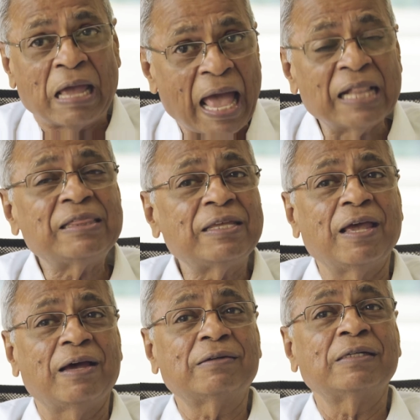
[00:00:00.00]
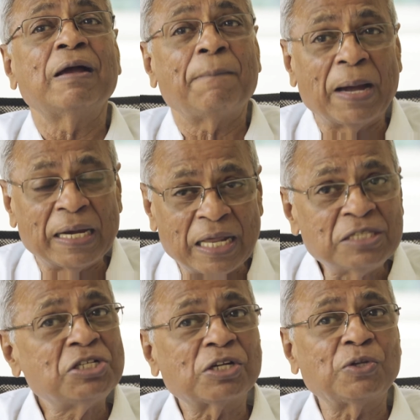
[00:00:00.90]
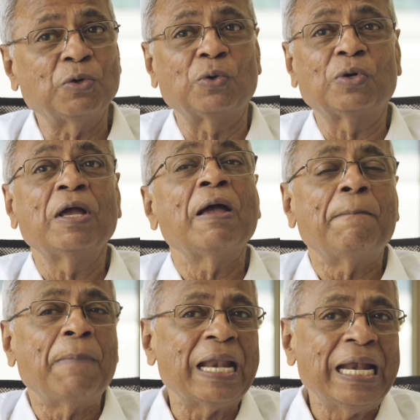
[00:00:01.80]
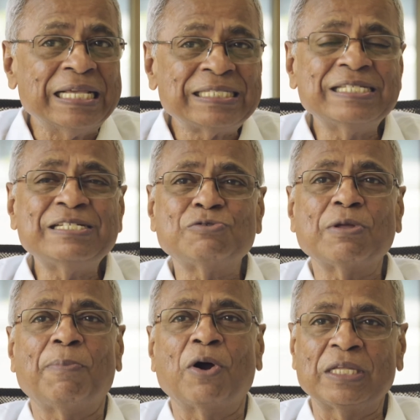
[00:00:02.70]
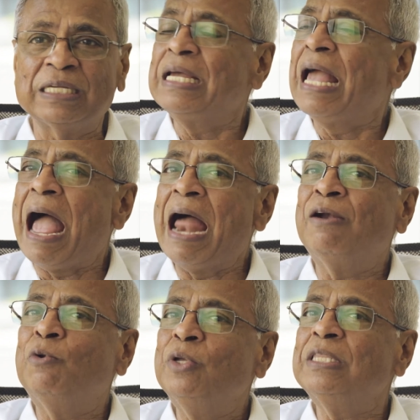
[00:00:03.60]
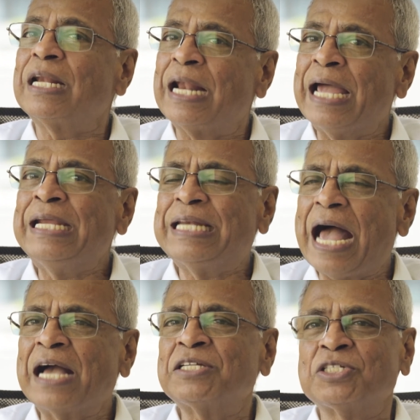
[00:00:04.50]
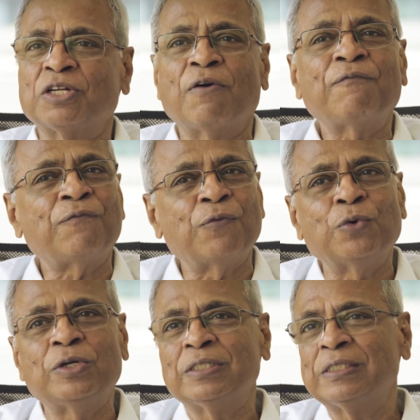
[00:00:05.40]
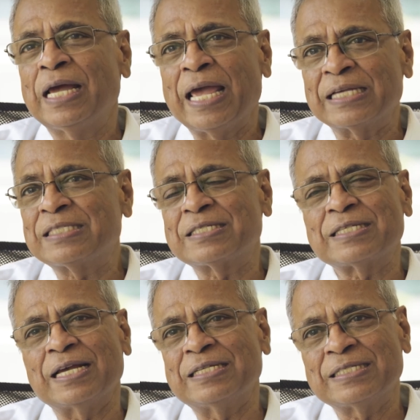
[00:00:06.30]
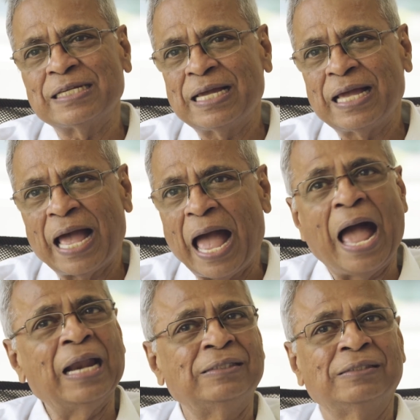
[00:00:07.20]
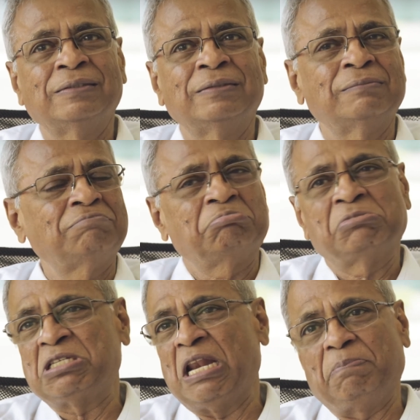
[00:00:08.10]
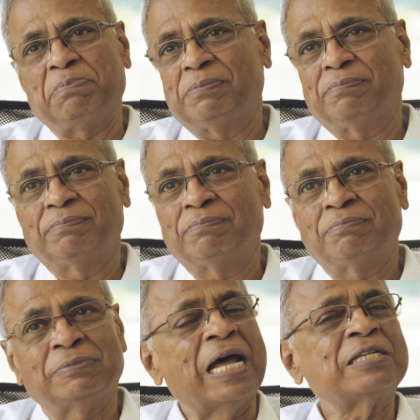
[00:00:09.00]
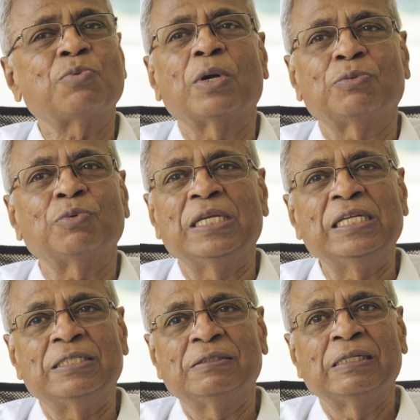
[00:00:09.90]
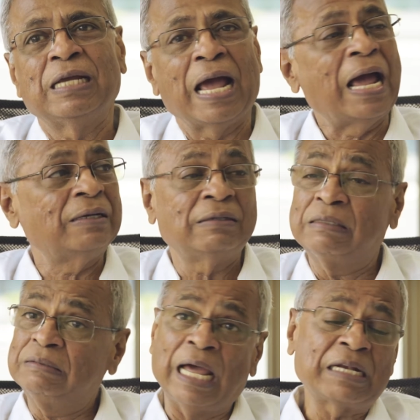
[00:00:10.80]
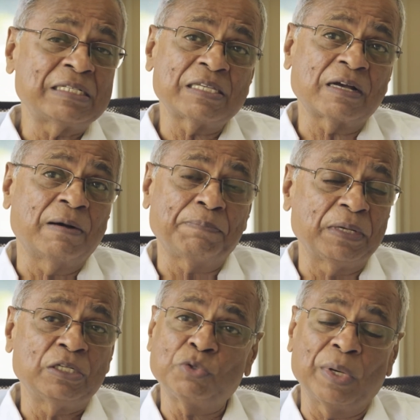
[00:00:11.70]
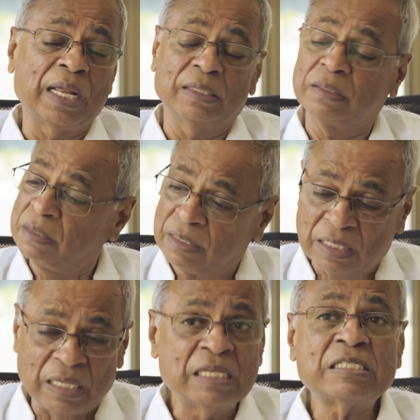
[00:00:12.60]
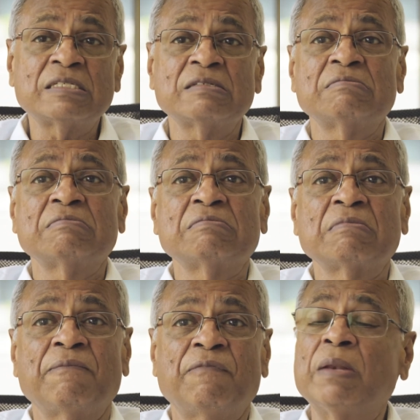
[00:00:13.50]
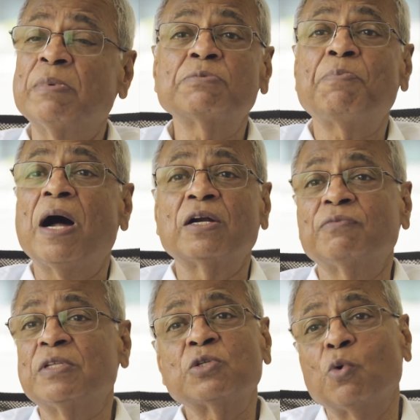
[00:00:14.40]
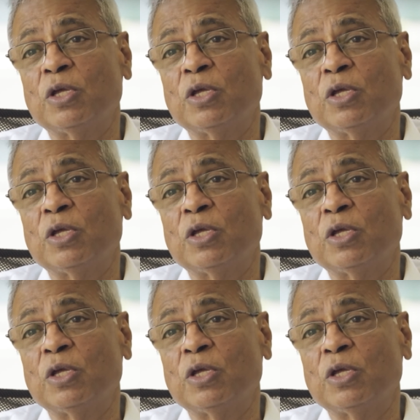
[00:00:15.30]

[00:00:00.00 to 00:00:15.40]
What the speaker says: Healthcare by nature cure, by listening to the body and doing the right action of food, exercise, and sleep. That's what we need. And that is a company, Twin Health, is very much part of this whole